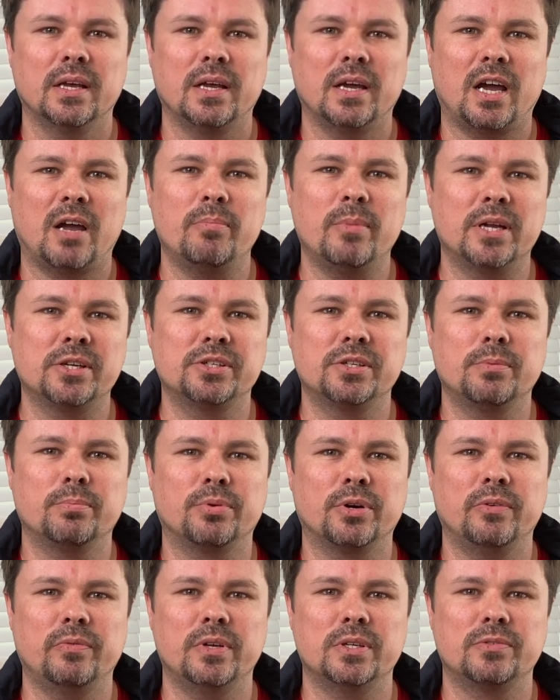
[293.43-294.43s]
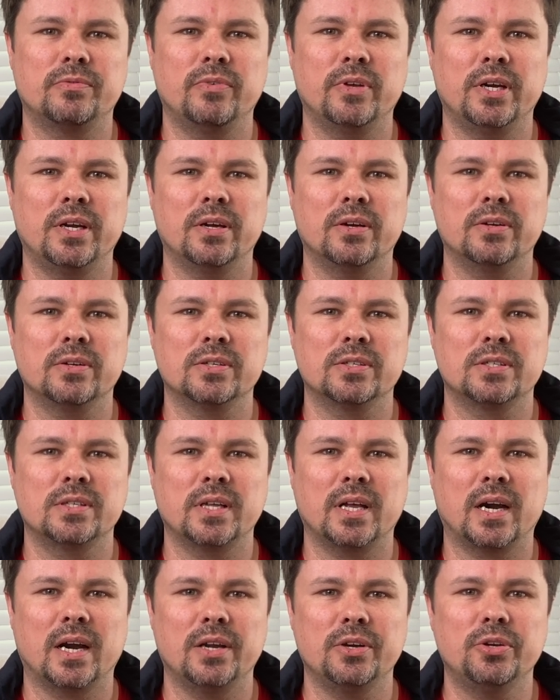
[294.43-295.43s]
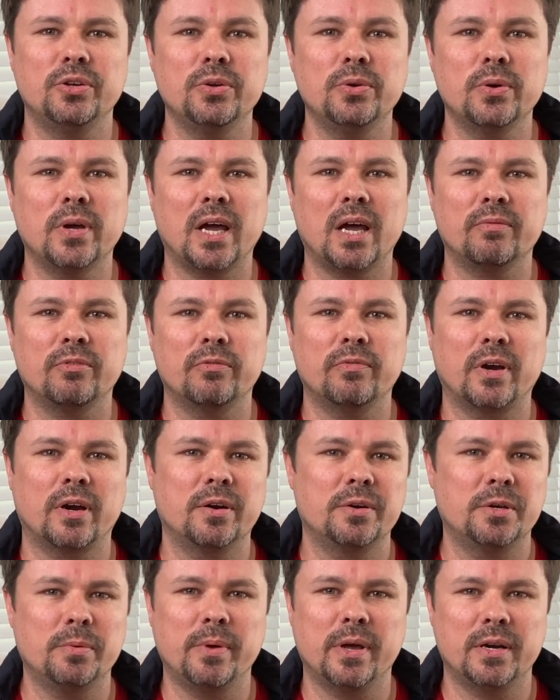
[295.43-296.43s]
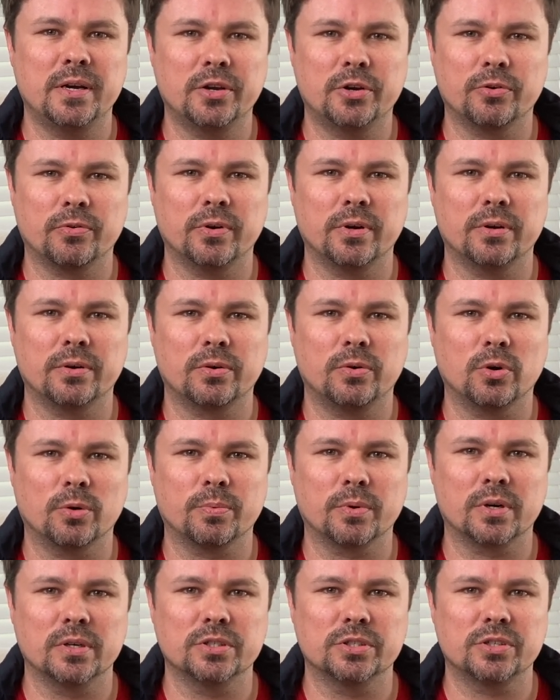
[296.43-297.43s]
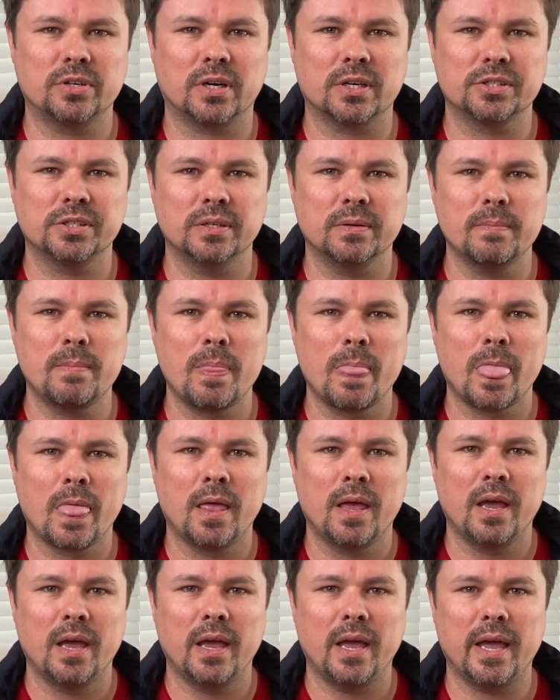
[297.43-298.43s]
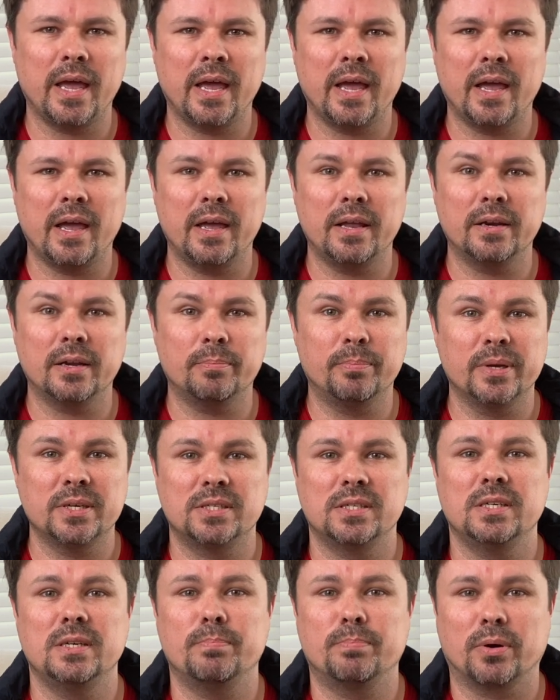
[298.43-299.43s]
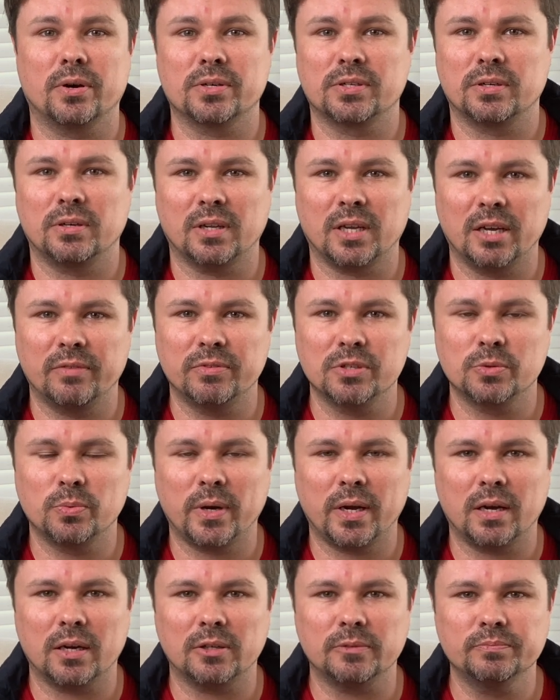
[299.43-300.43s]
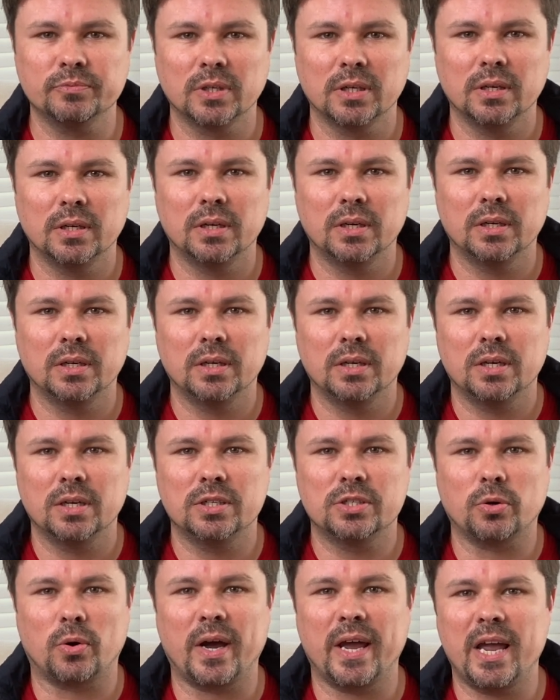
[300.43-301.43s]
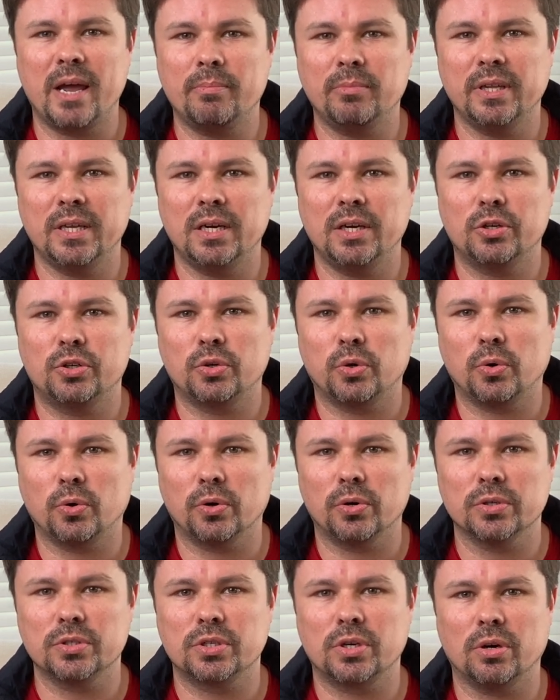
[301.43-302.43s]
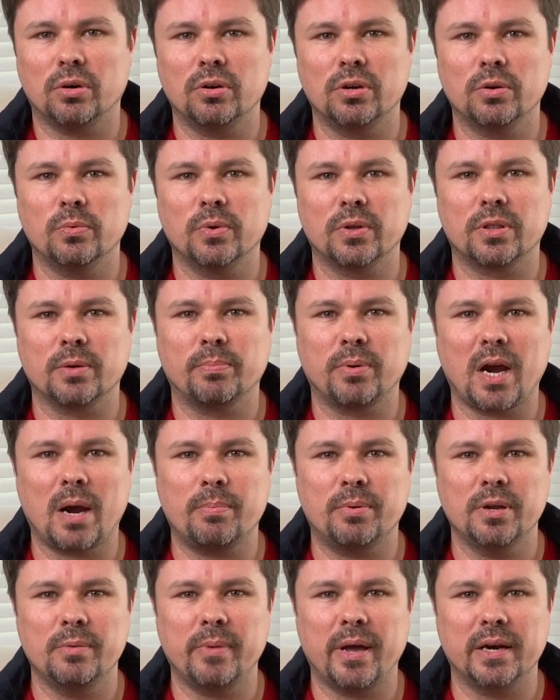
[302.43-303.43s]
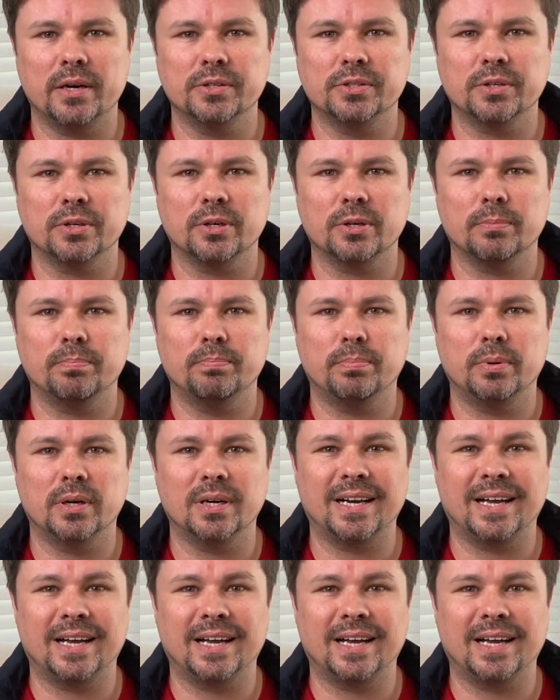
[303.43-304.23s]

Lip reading: I mentioned in previous videos that I do have a very demanding career in corporate construction and a busy personal life as well. So I am leaning towards going with a property manager, but